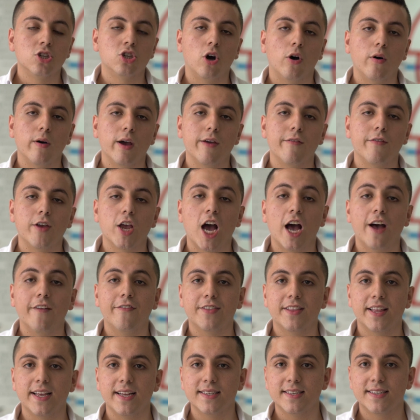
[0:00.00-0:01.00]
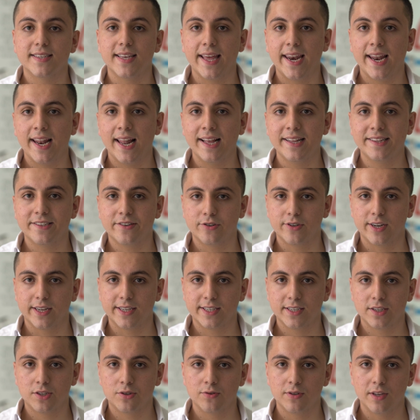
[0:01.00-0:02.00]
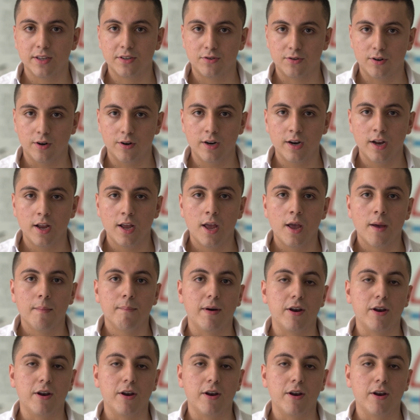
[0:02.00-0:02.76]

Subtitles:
So if you have 10 satellites connected to the drone,